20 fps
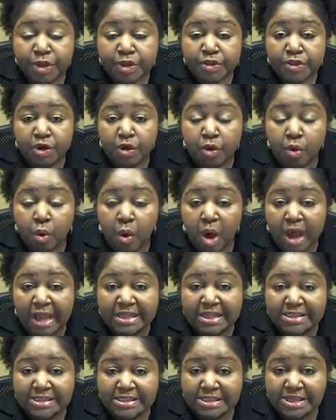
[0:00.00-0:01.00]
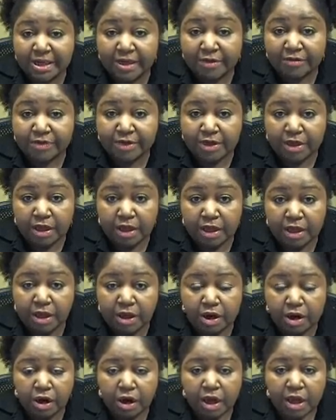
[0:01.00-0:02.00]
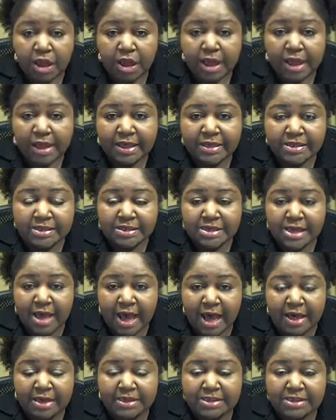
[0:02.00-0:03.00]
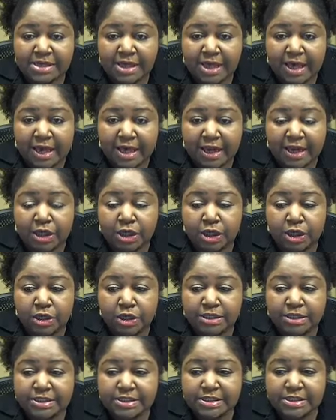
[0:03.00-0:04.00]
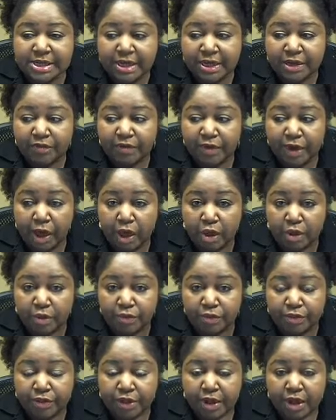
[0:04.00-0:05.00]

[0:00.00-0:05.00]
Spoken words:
the quality of the hair is not at a good state of health,